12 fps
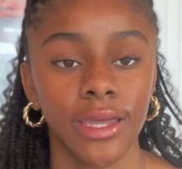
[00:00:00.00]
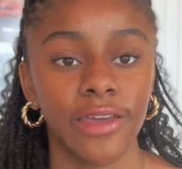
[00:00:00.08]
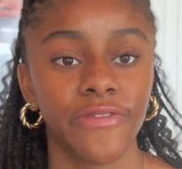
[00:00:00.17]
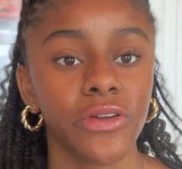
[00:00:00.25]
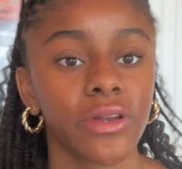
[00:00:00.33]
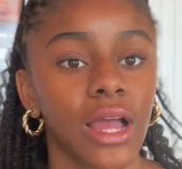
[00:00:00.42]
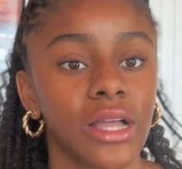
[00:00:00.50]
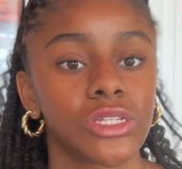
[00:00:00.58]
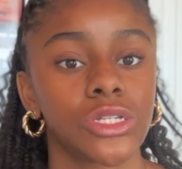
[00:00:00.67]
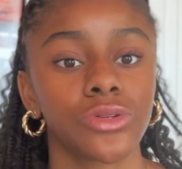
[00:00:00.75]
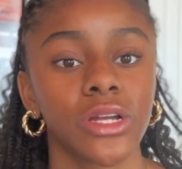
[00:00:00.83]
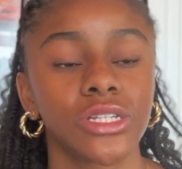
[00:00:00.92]
if you're not
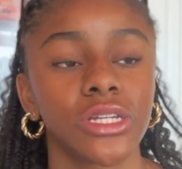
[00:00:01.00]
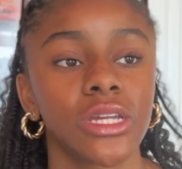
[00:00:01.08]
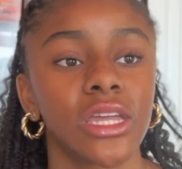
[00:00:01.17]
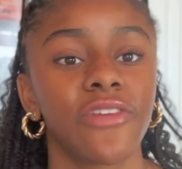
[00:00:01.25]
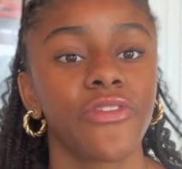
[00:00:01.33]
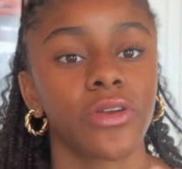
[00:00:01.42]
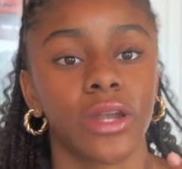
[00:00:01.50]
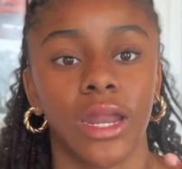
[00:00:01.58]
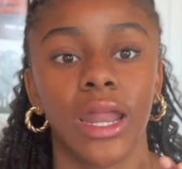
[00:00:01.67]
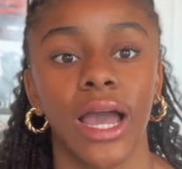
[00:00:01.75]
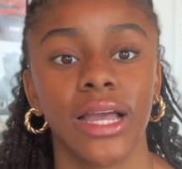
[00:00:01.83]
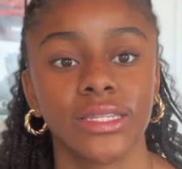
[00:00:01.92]
stretching, if you're
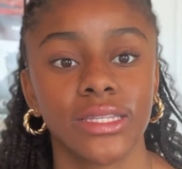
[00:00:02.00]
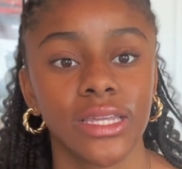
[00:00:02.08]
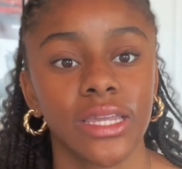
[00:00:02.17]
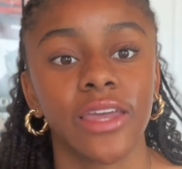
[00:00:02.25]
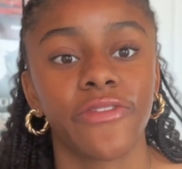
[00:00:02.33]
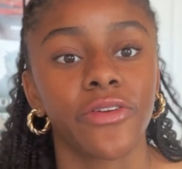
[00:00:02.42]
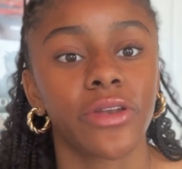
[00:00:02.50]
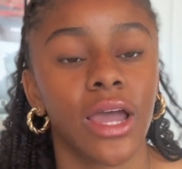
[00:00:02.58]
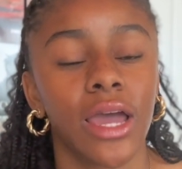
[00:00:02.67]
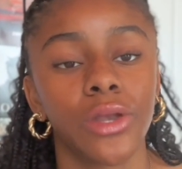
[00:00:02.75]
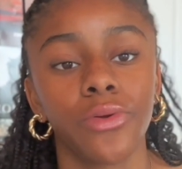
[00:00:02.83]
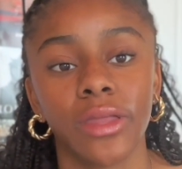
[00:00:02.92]
not icing, if you're
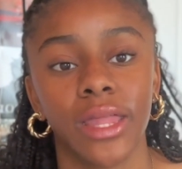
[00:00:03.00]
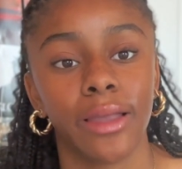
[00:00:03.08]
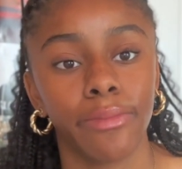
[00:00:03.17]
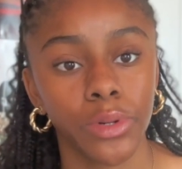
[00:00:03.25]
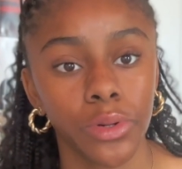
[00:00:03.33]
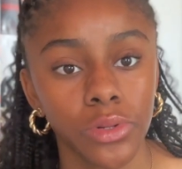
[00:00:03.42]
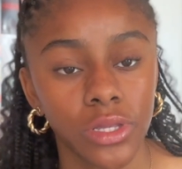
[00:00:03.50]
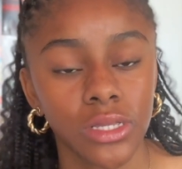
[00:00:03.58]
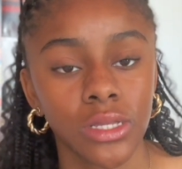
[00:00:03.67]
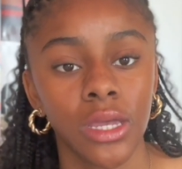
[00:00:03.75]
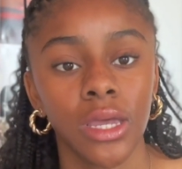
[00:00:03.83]
not doing like boots,